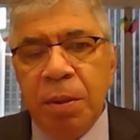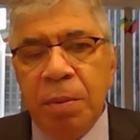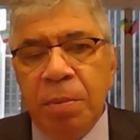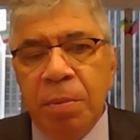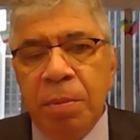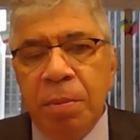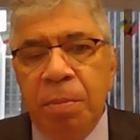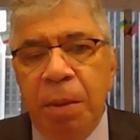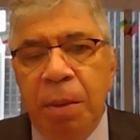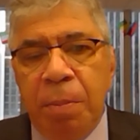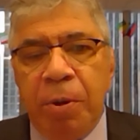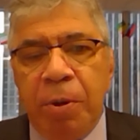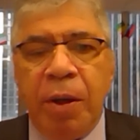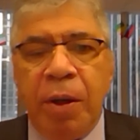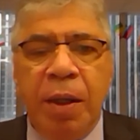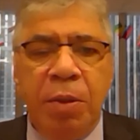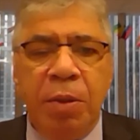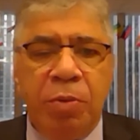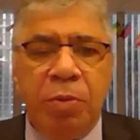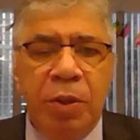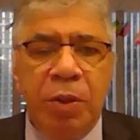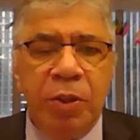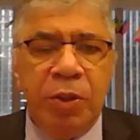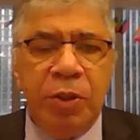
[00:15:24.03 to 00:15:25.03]
member
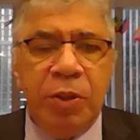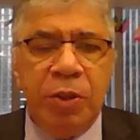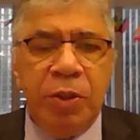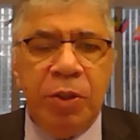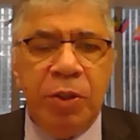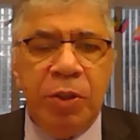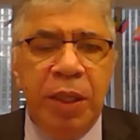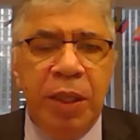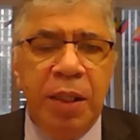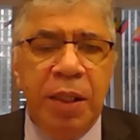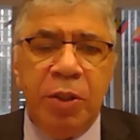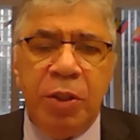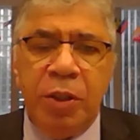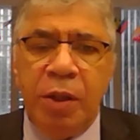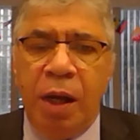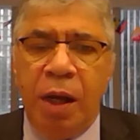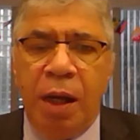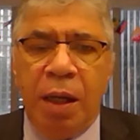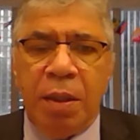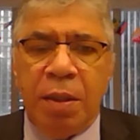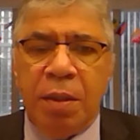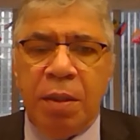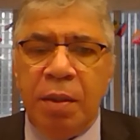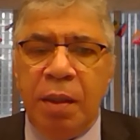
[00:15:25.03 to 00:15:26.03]
countries that is
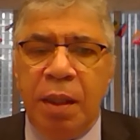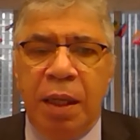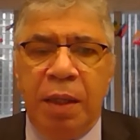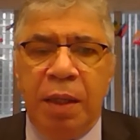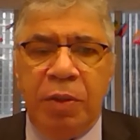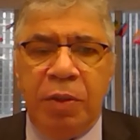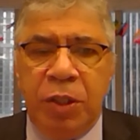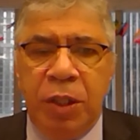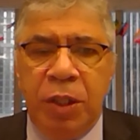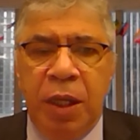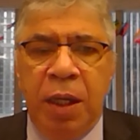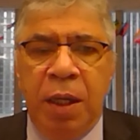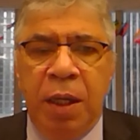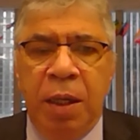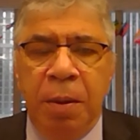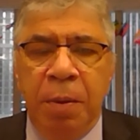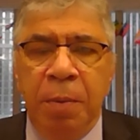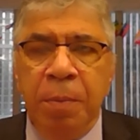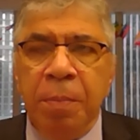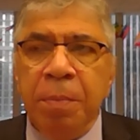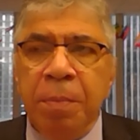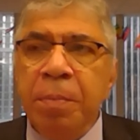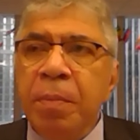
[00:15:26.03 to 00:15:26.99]
not, let's say,